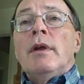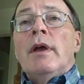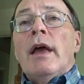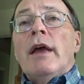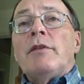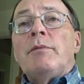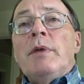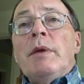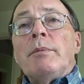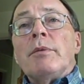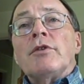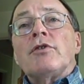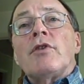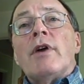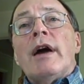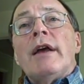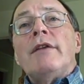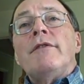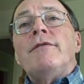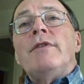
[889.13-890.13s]
as people
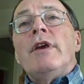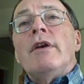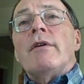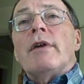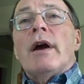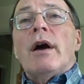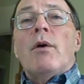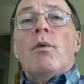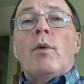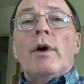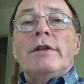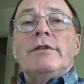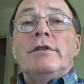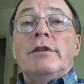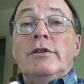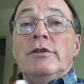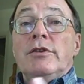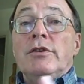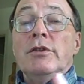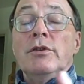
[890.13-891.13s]
try to figure out what
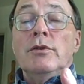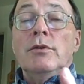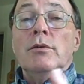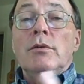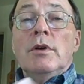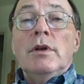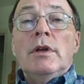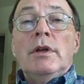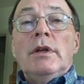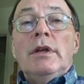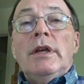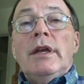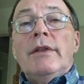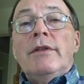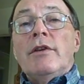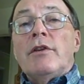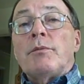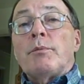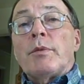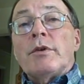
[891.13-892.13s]
to do in
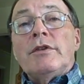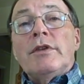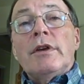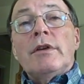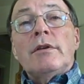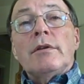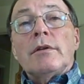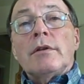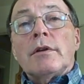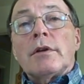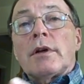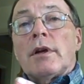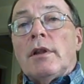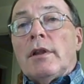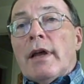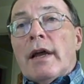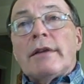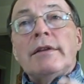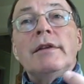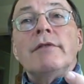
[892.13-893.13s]
this particular
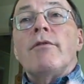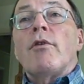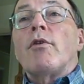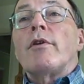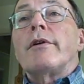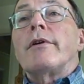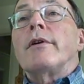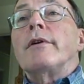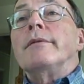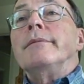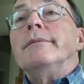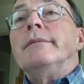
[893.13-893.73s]
collective order.